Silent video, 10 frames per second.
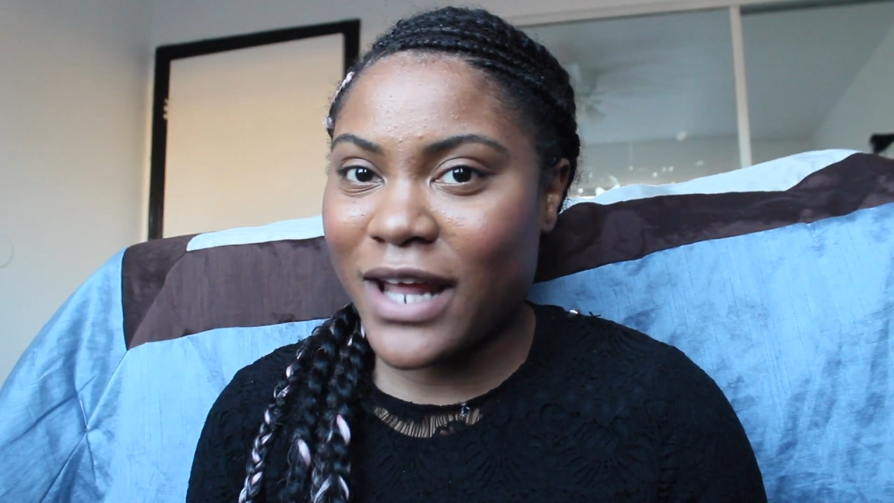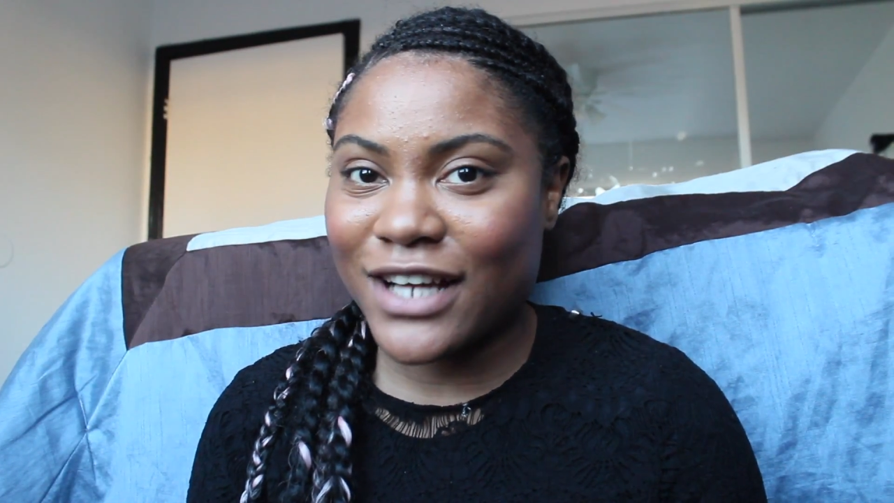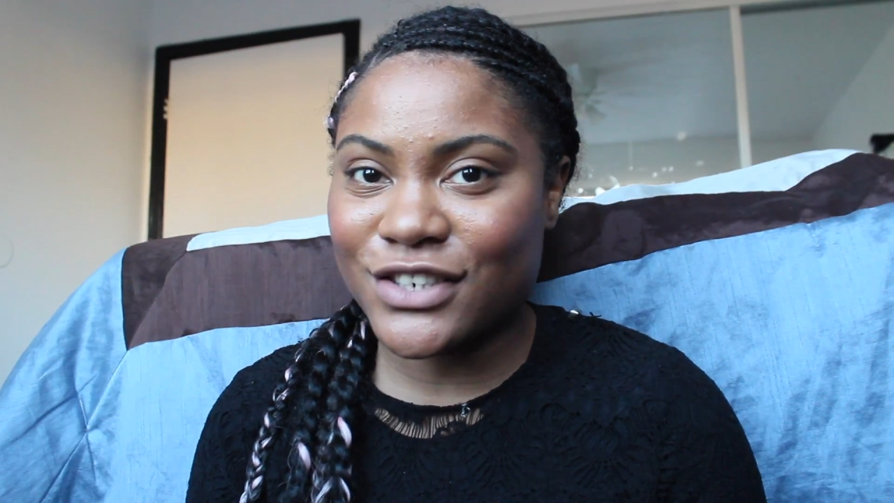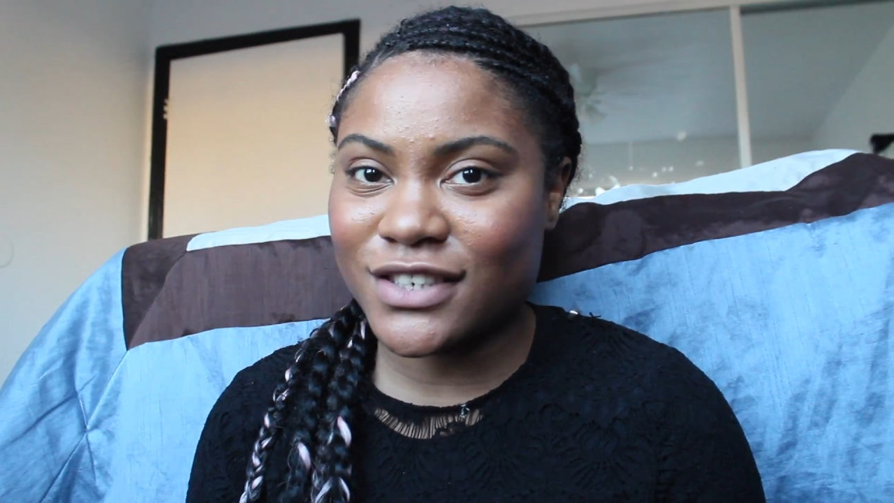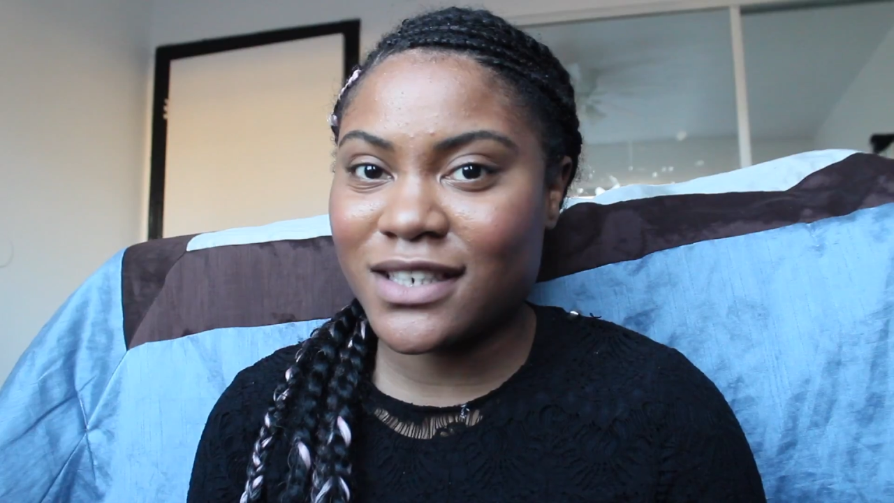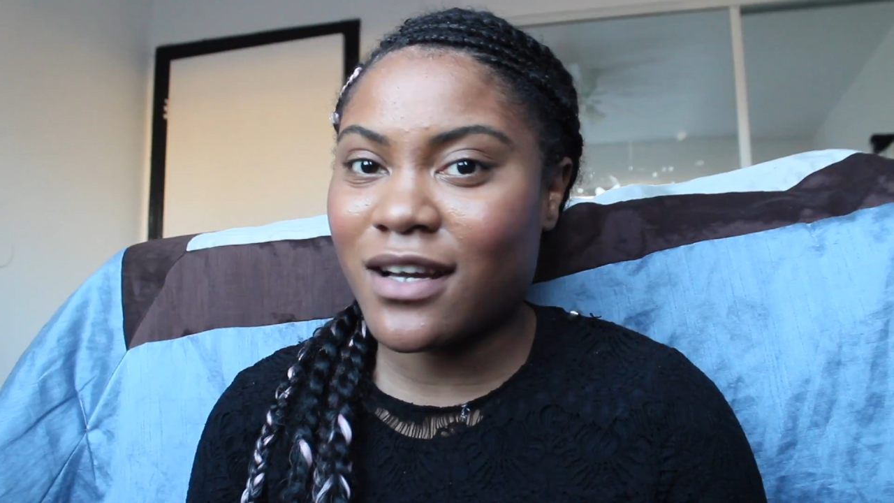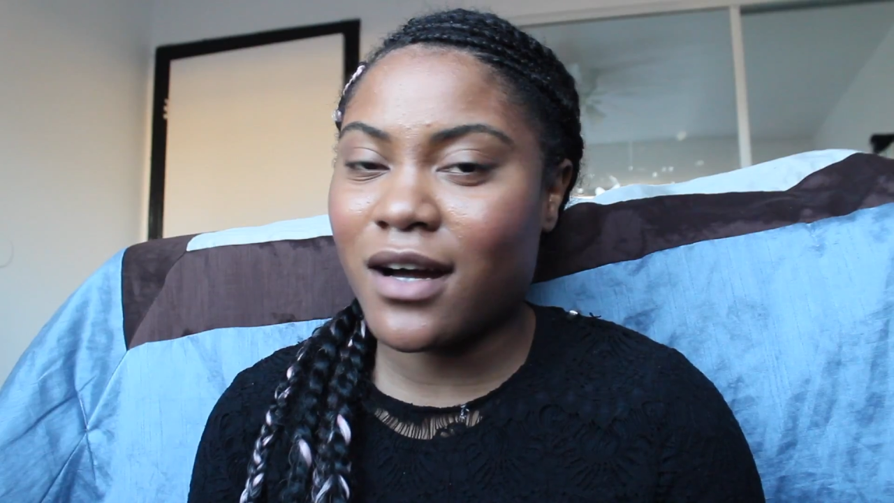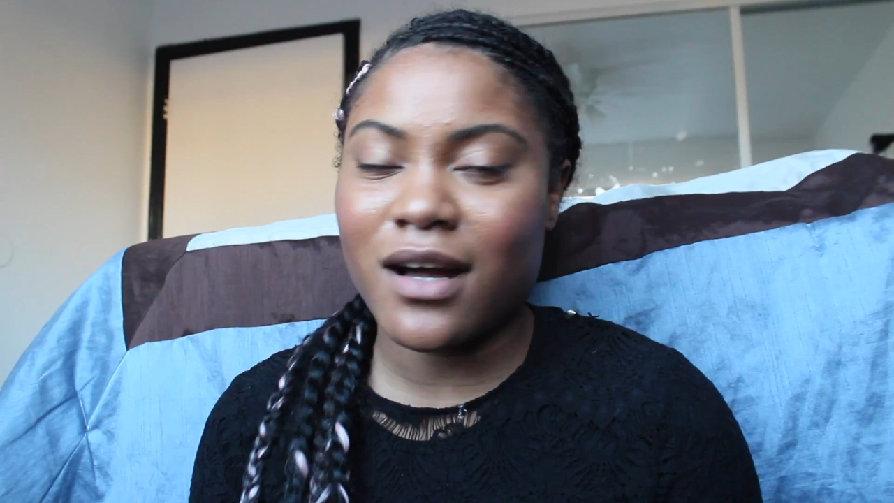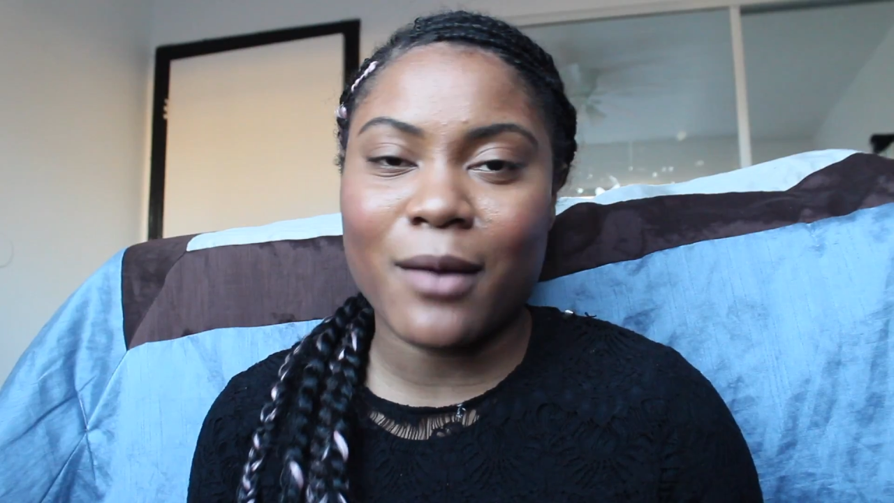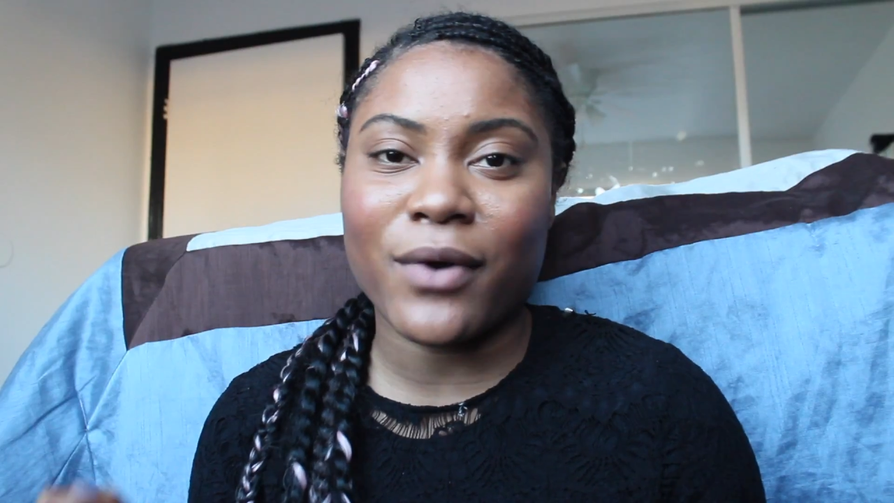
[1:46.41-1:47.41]
Actually, y'all,
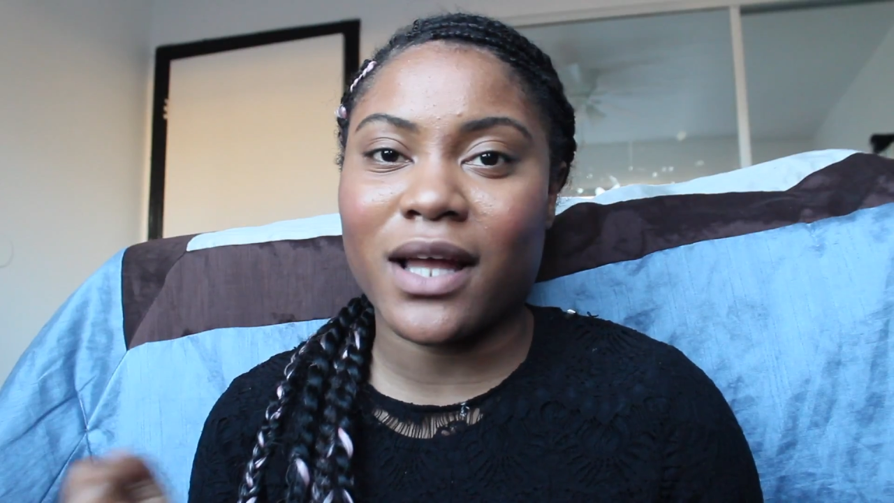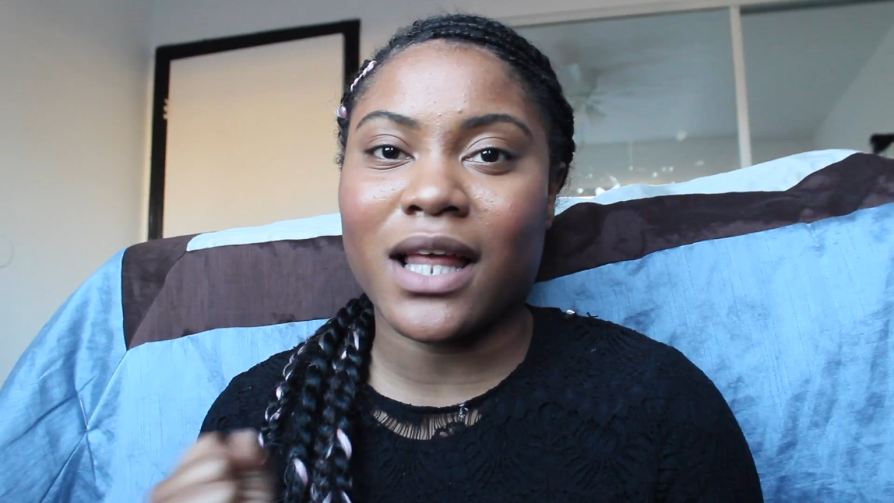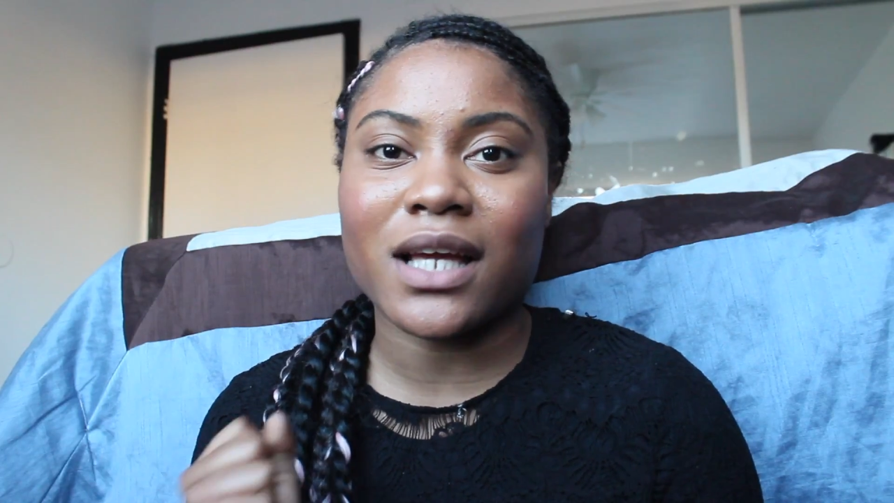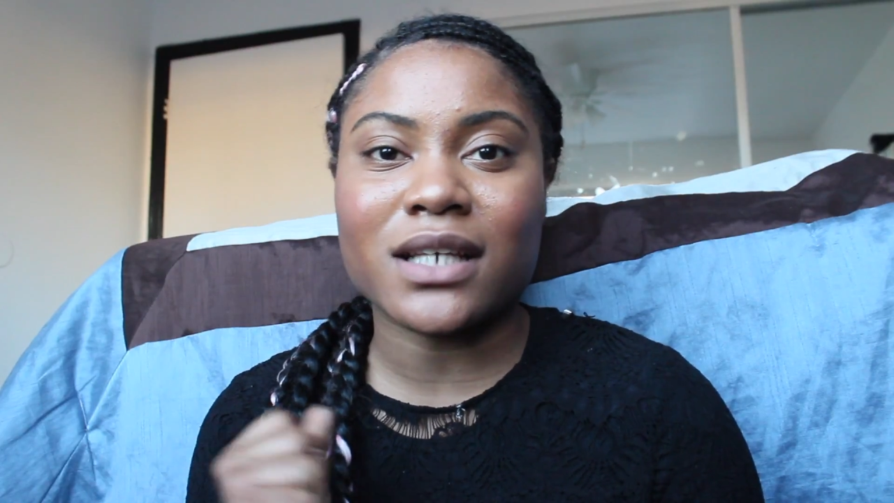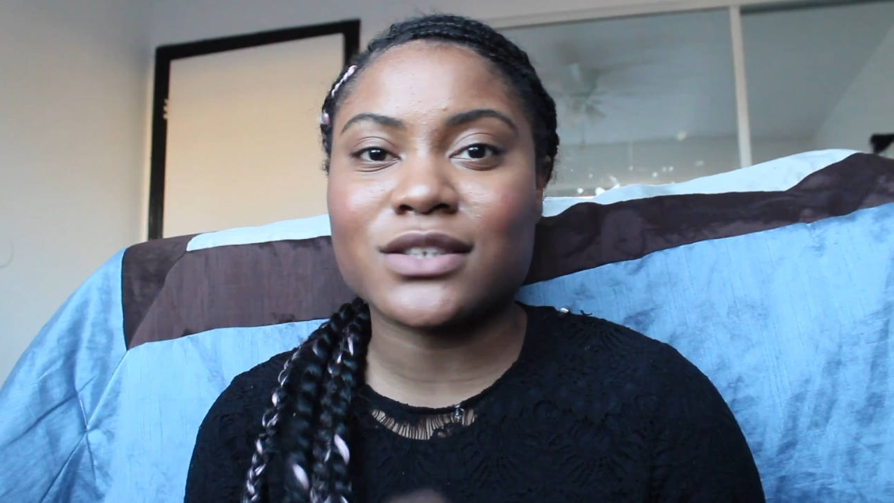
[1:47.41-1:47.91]
I brought like a